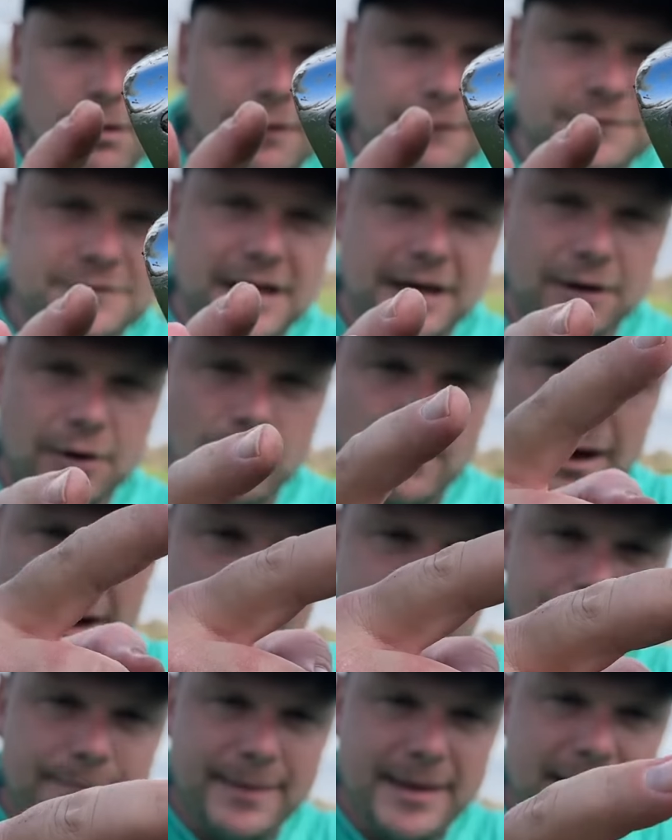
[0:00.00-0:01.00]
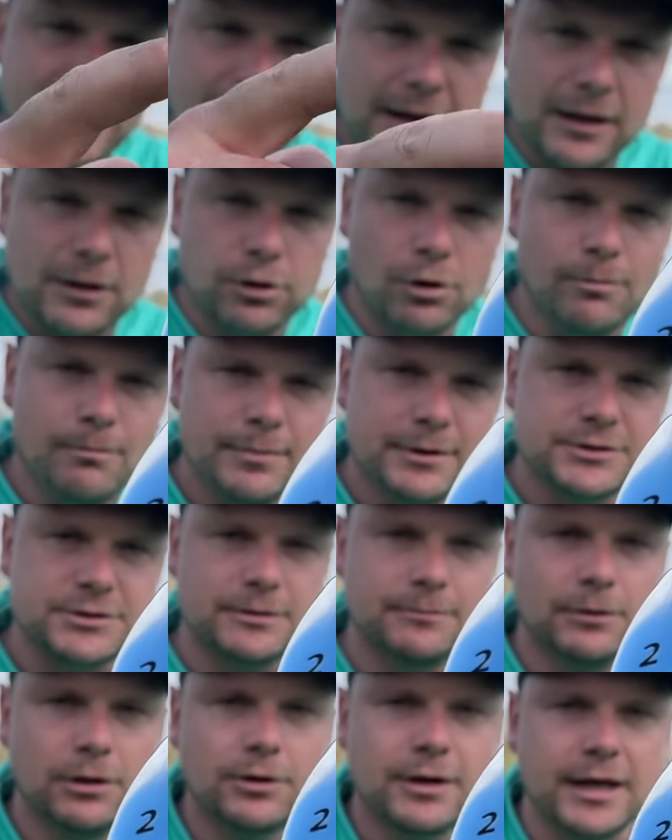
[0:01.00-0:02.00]
offset, quite a big,
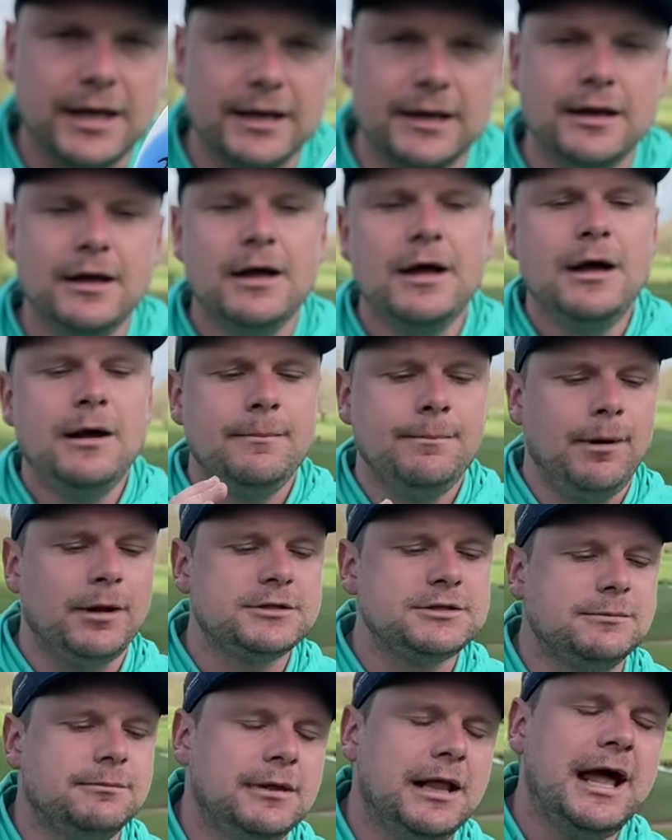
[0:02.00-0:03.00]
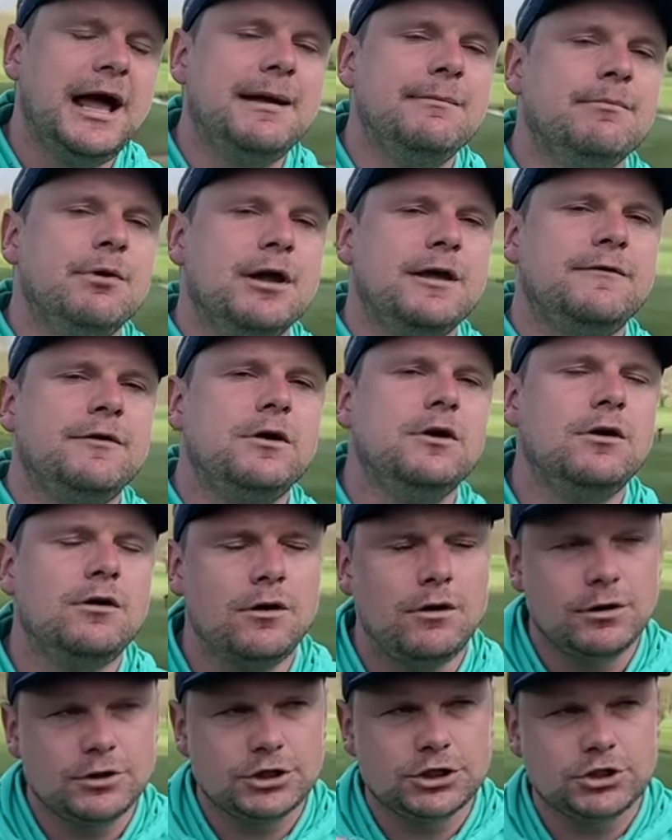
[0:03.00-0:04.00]
cumbersome looking bottom line. But if
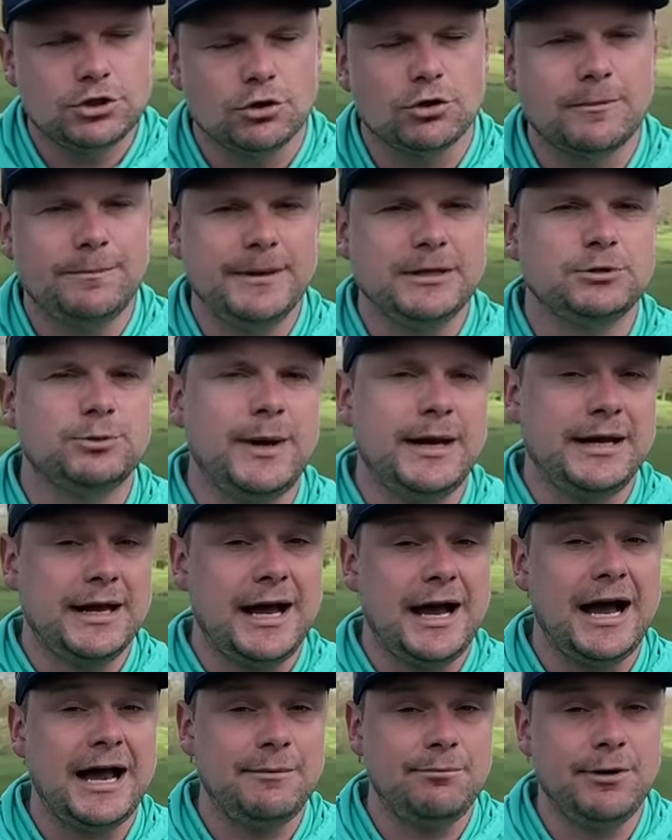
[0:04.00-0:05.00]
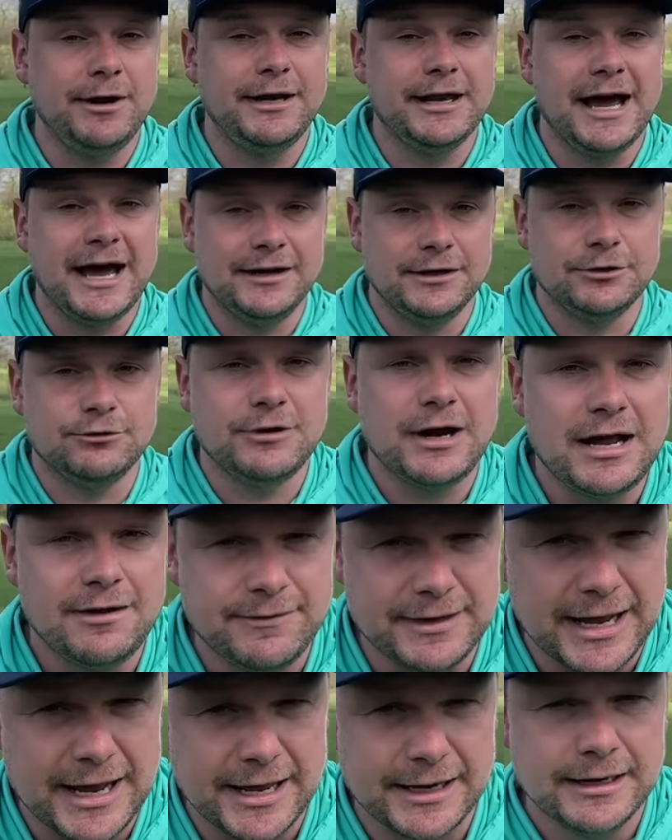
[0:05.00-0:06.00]
you're stuck between a hybrid and a
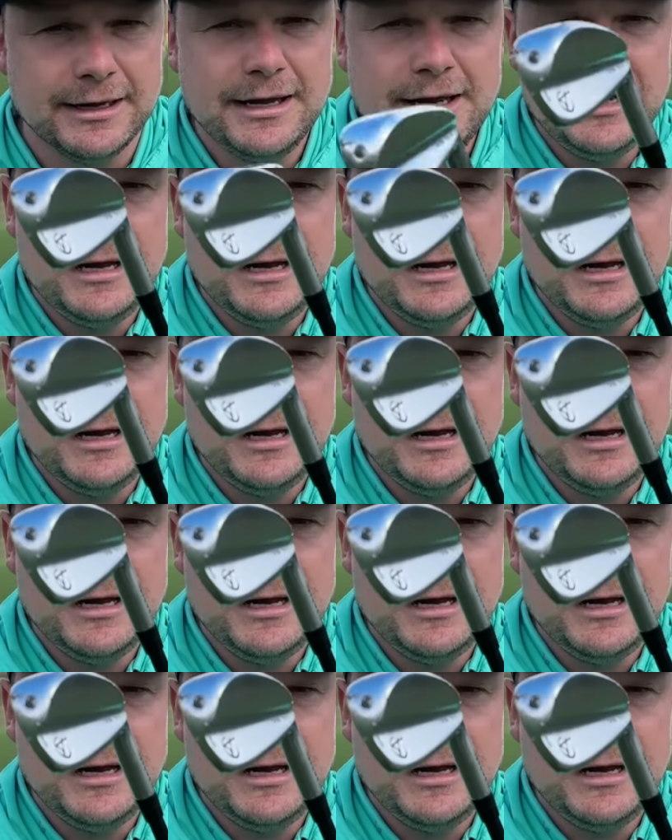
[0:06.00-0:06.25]
driving iron,